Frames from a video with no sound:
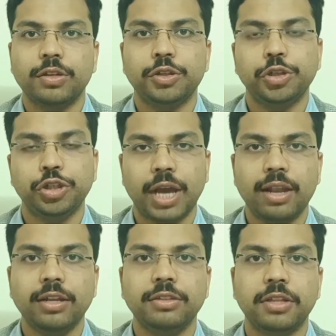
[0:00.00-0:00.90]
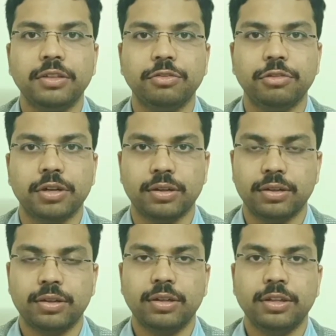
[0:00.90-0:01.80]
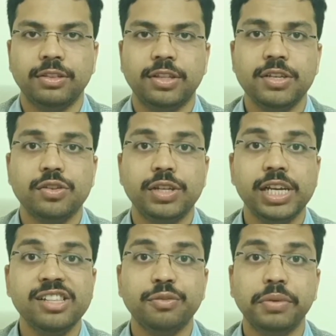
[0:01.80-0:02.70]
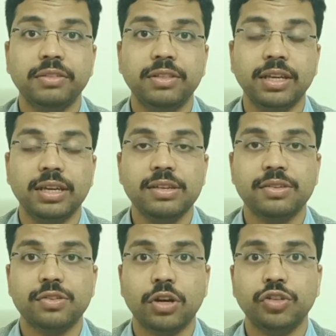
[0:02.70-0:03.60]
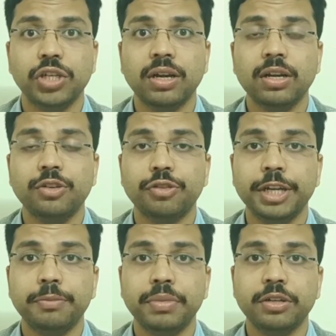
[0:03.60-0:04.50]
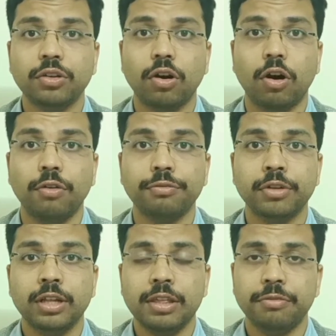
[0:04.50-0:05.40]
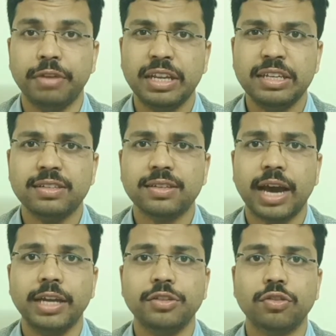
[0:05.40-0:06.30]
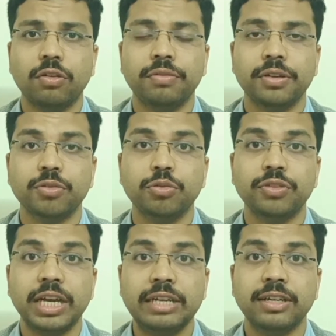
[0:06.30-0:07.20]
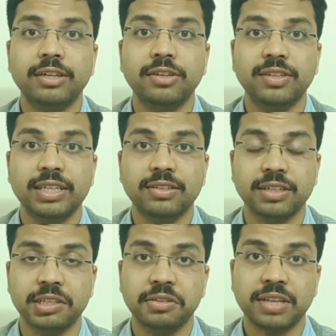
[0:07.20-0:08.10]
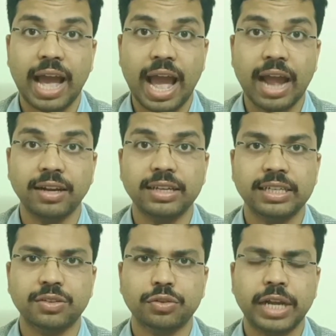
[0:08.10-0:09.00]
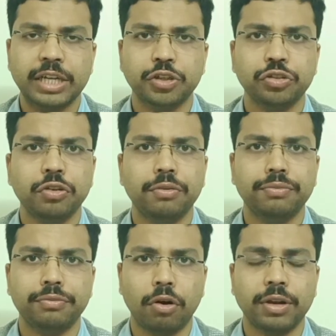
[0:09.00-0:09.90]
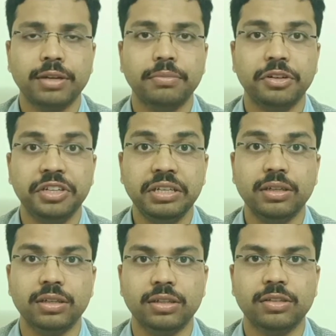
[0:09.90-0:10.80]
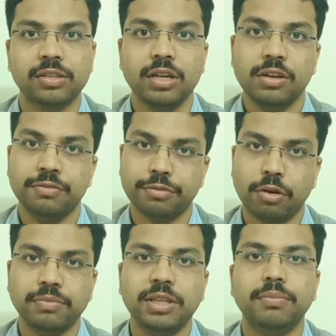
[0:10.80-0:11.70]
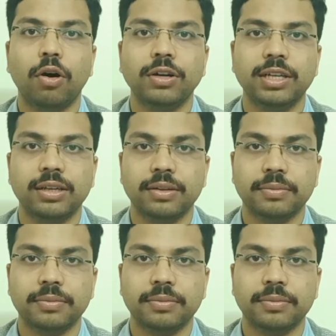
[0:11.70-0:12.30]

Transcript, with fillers: Shalya Tantra this deals with the surgical treatment of various kinds of associated diseases and extraction of foreign materials from the body.